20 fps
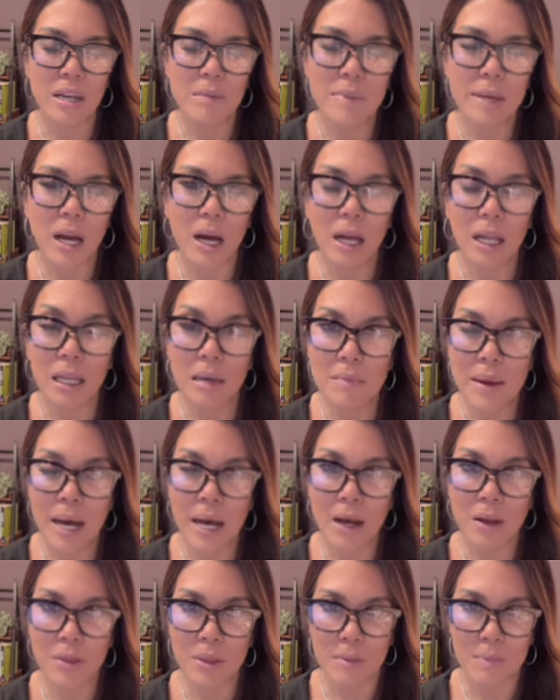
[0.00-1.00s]
be all
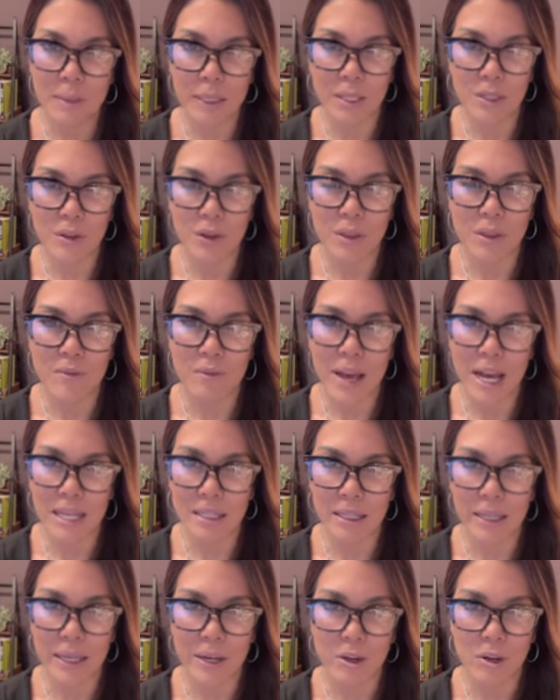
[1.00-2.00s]
about the pleaser and the
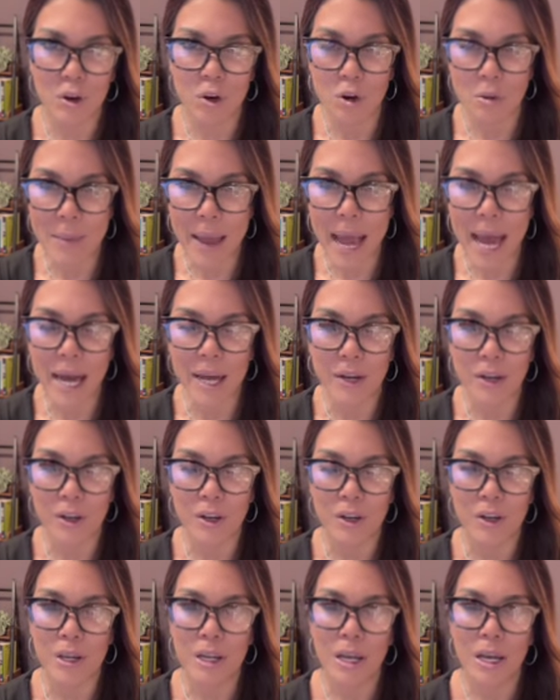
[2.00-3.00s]
vacillator core
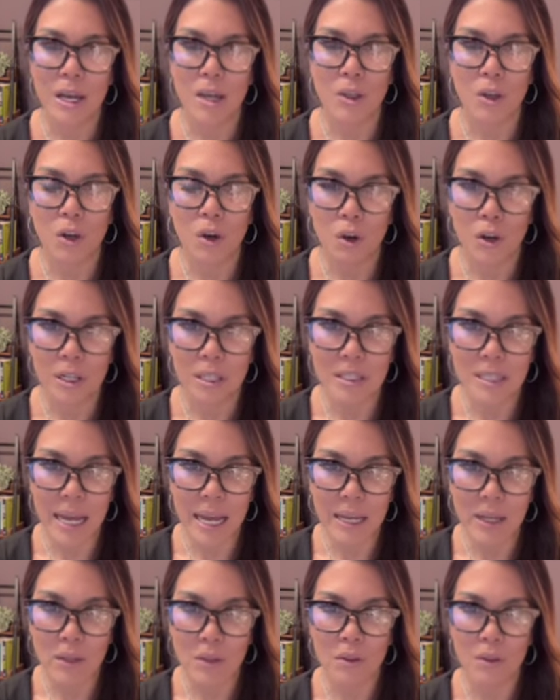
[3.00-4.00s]
pattern, the core
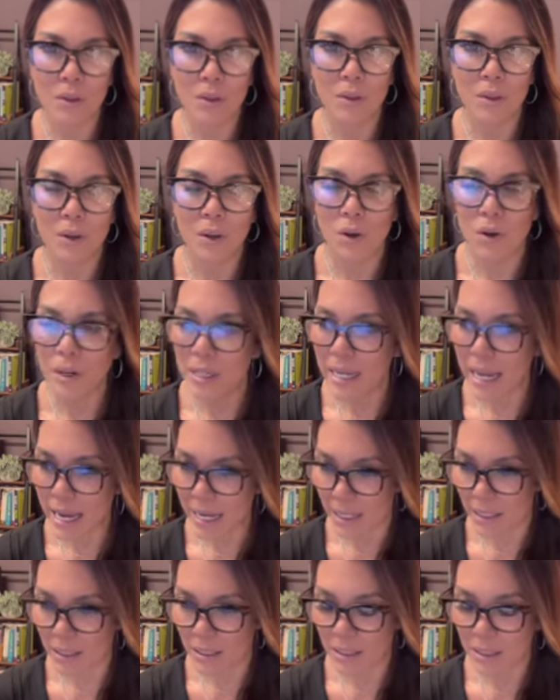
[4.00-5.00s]
cycle, the core
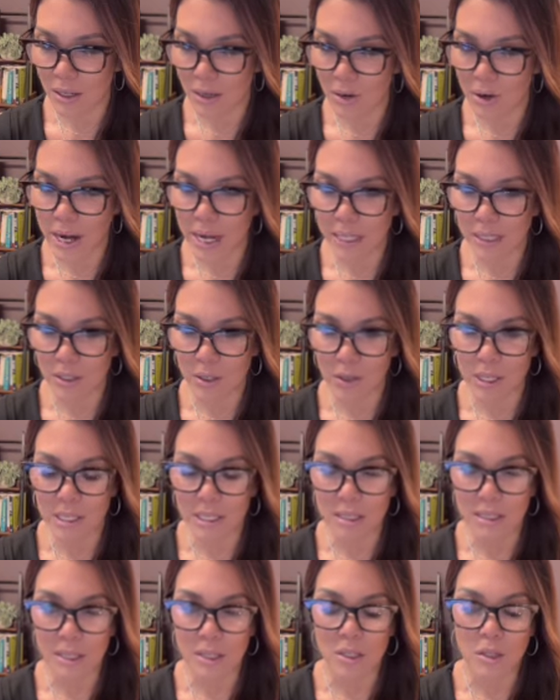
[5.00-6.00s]
dance. All right, so this
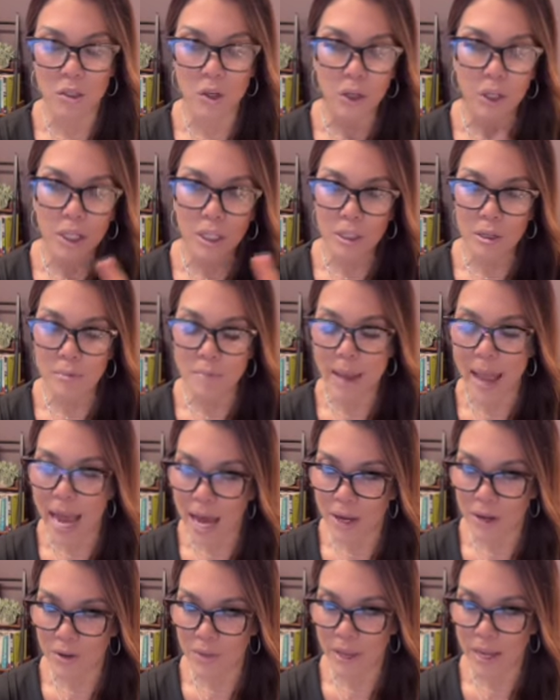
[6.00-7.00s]
is a circular
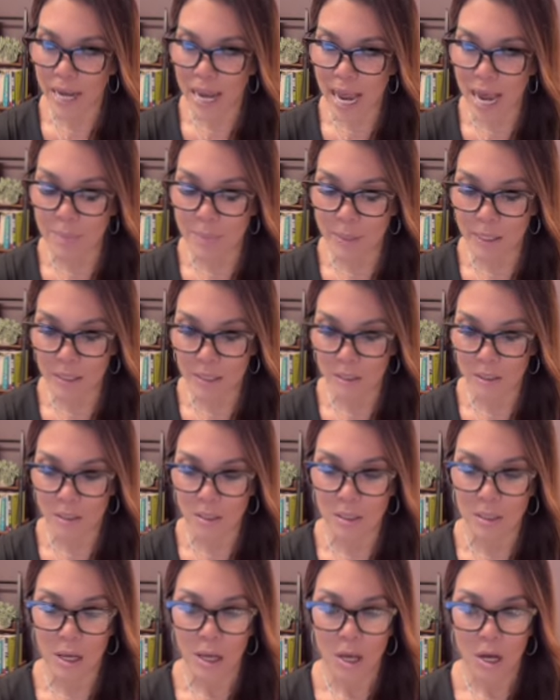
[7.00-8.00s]
pattern that
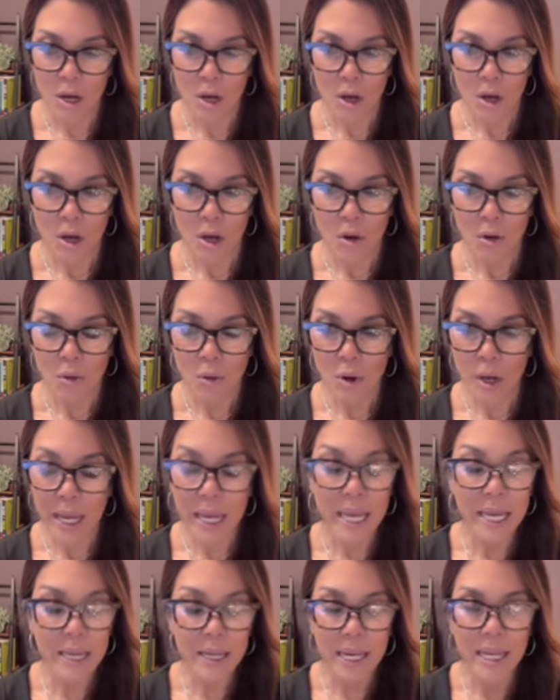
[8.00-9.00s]
happens
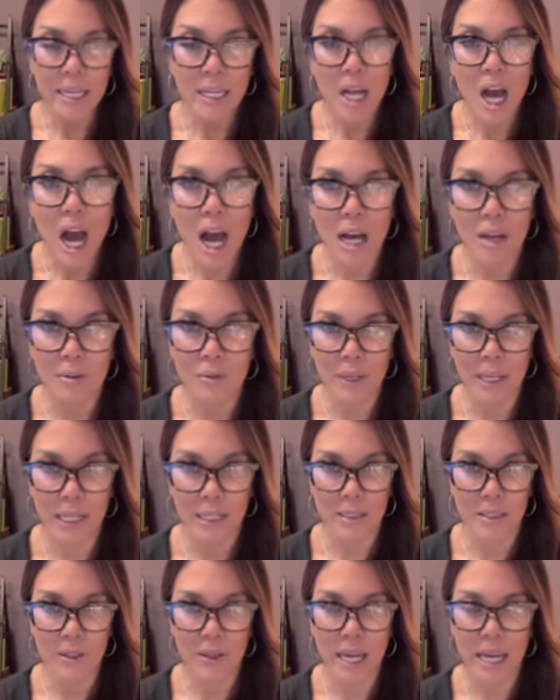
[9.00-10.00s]
in
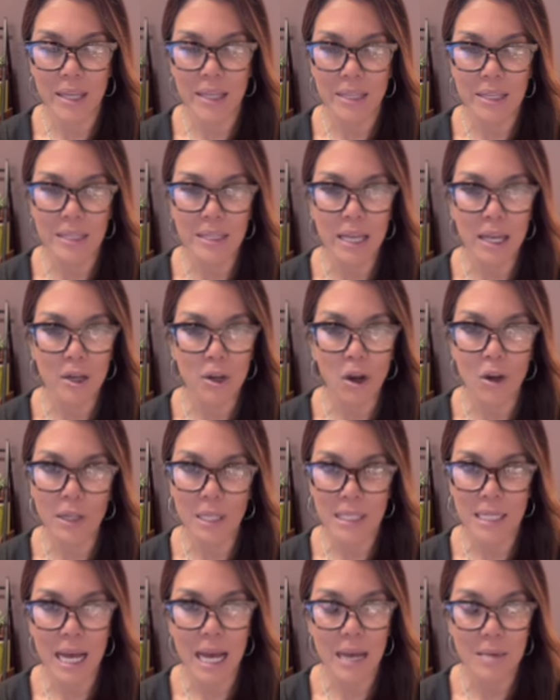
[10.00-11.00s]
conflict. Okay, this is not all
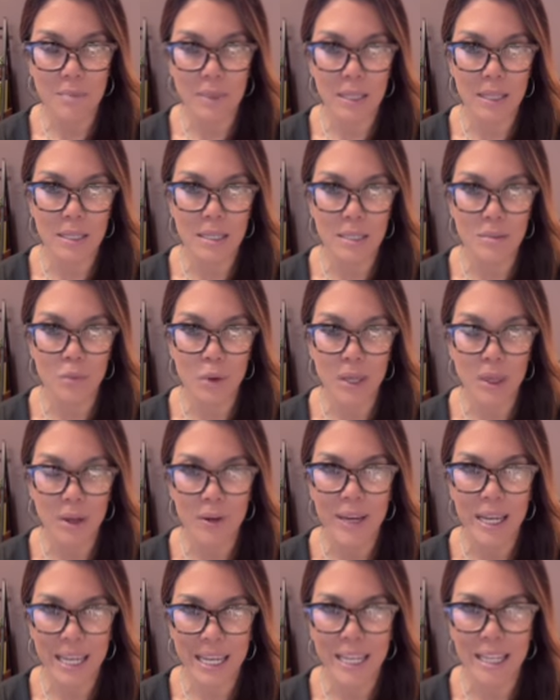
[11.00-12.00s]
the time, but this is when
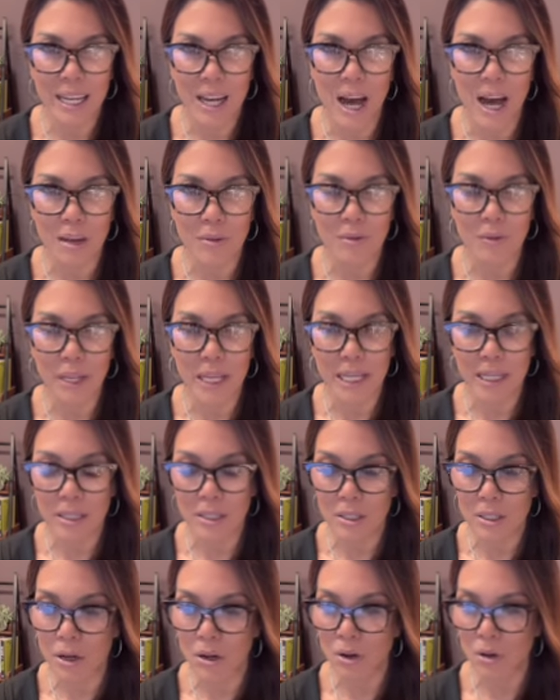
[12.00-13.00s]
they're in conflict.
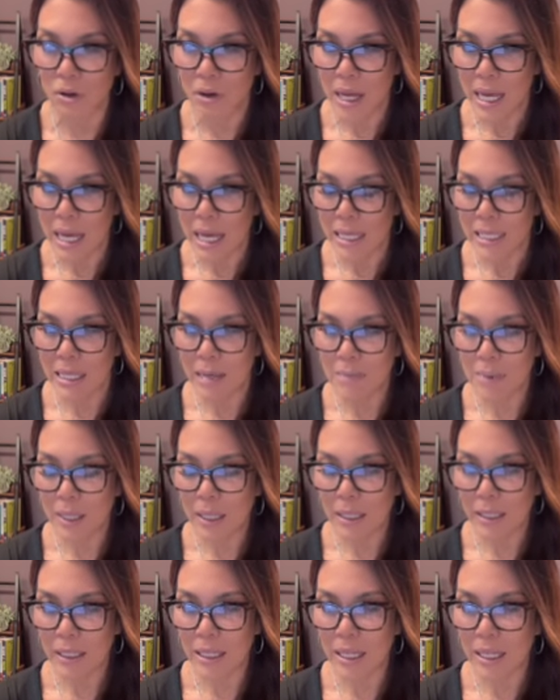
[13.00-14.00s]
So
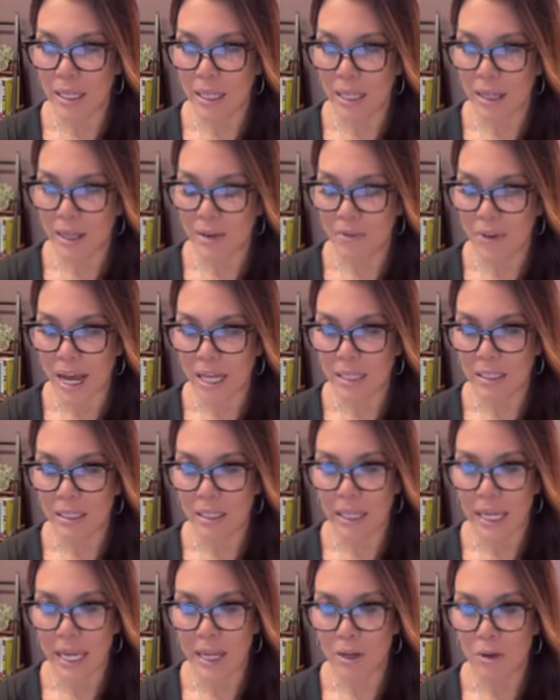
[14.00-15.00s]
typically the
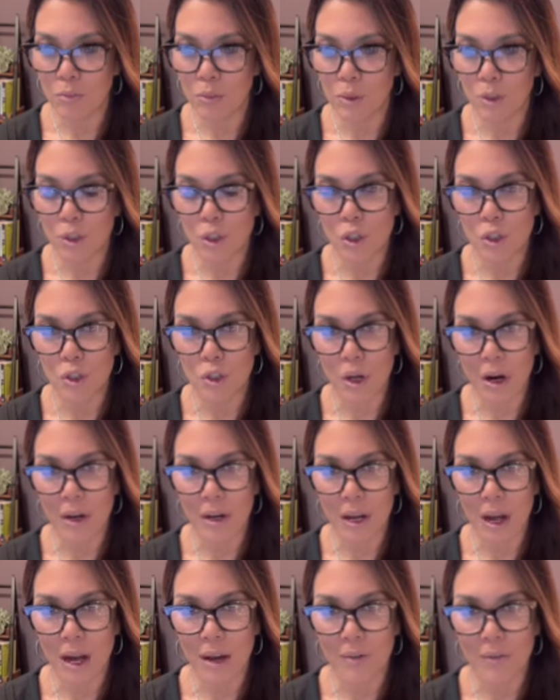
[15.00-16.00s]
vacillator will start
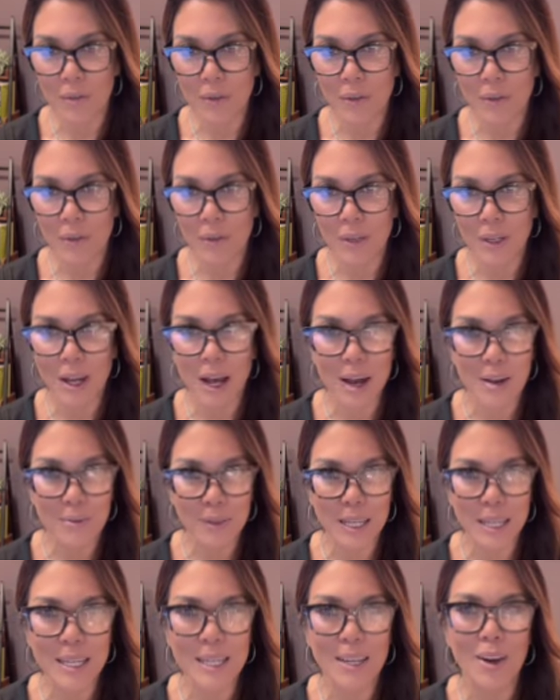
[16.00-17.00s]
off the
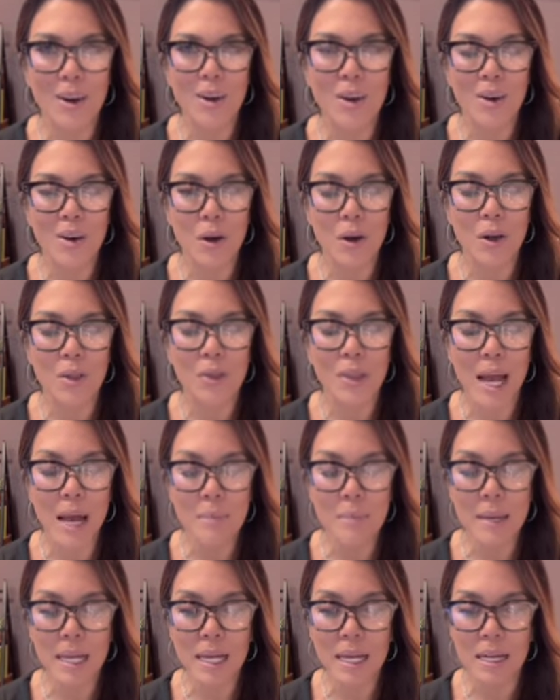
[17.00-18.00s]
conflict not
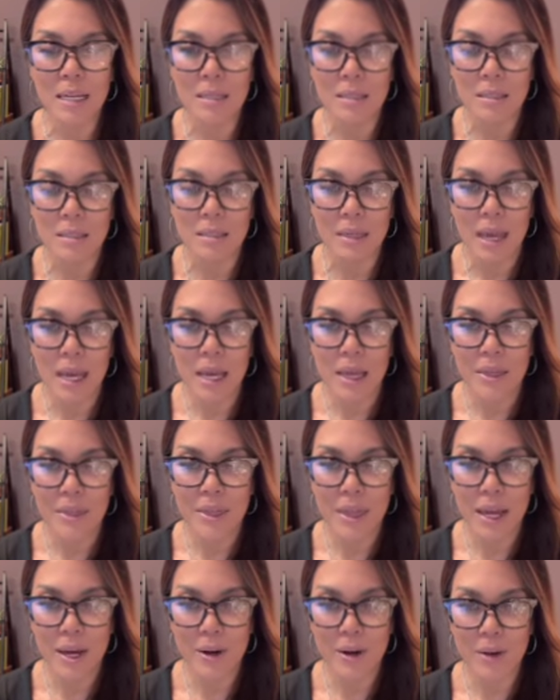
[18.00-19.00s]
because
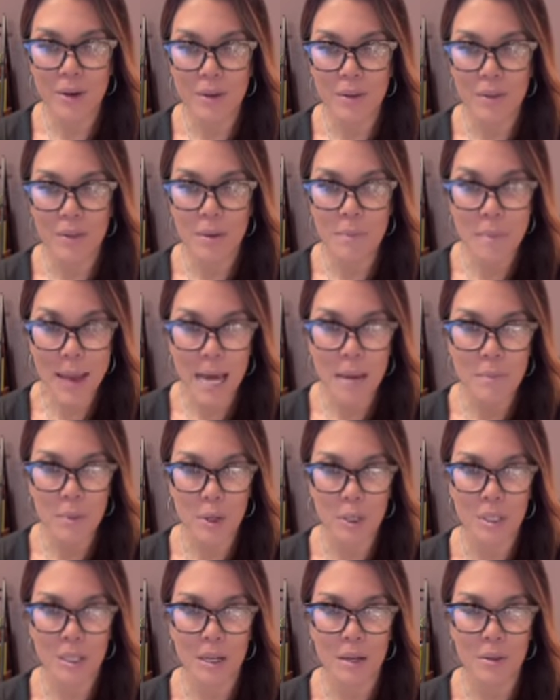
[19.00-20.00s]
they're the bad
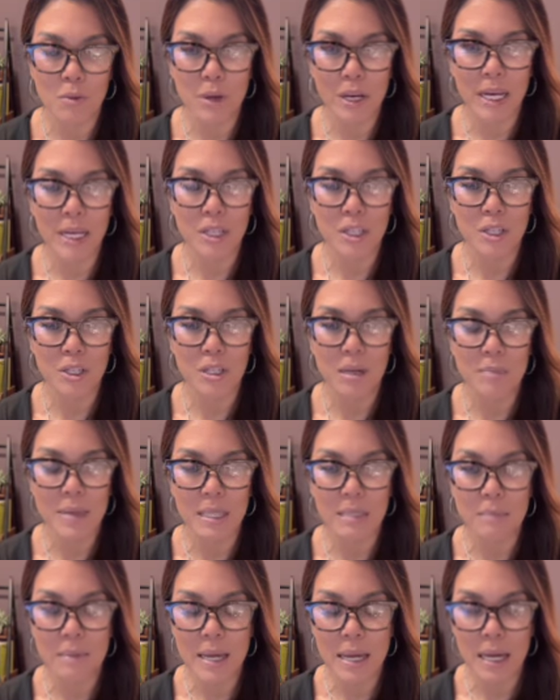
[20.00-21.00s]
person in the relationship.
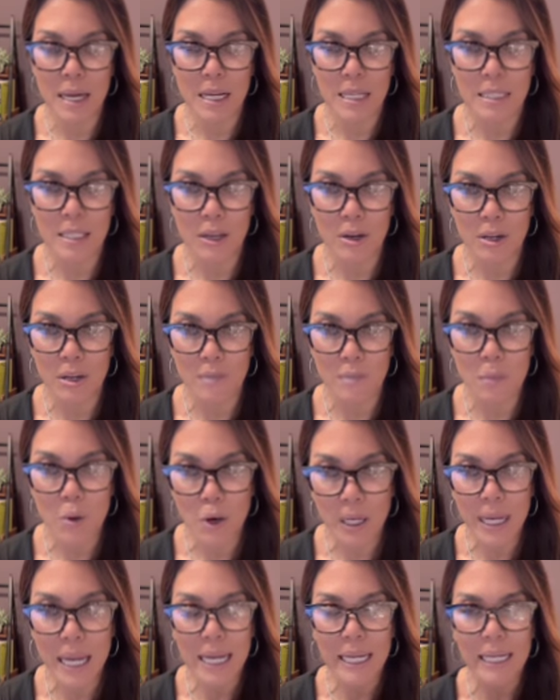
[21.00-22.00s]
It's because they're
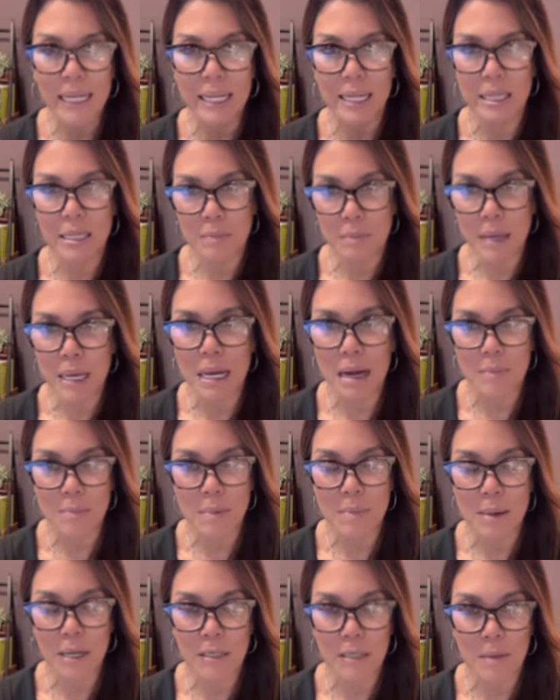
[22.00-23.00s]
more likely to speak up
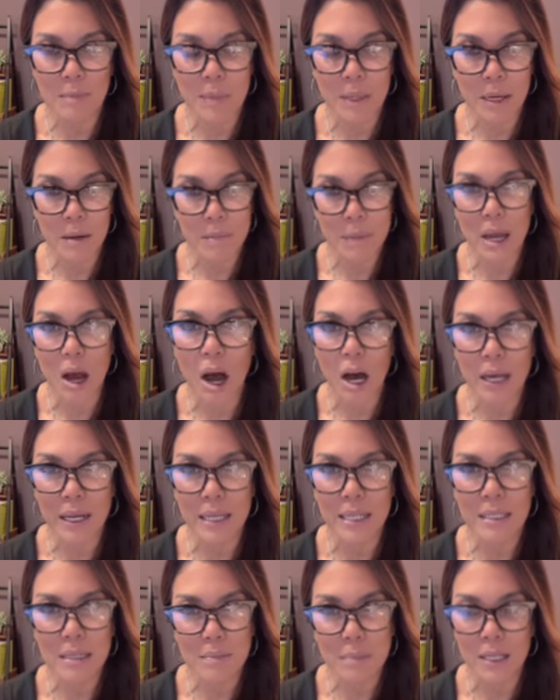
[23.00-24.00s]
about something, to be
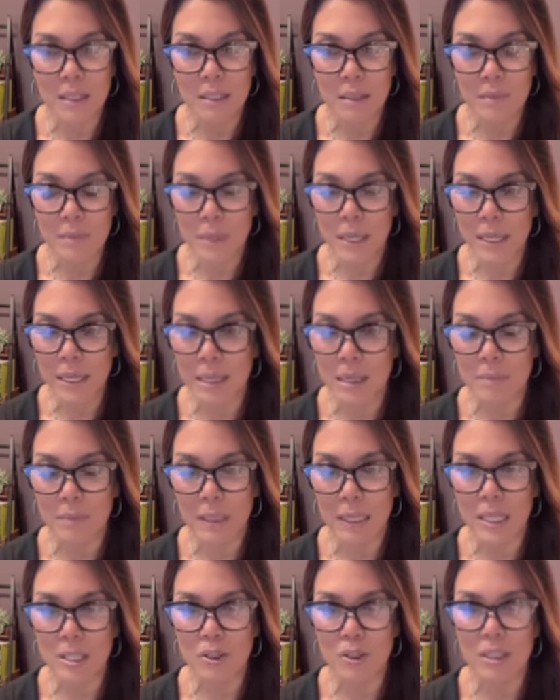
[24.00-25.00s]
honest about something, and the
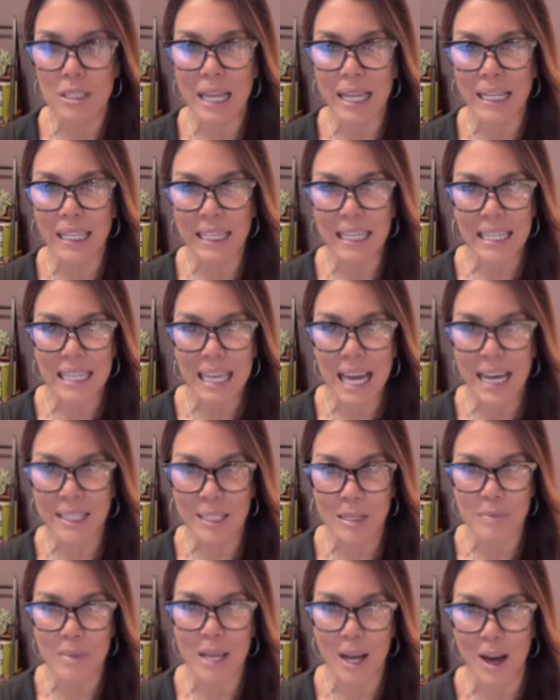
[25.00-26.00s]
pleaser is likely not
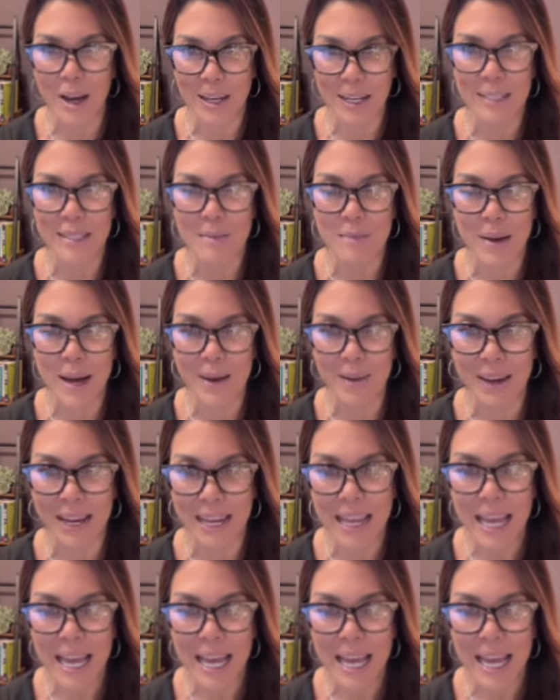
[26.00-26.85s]
to be honest about it.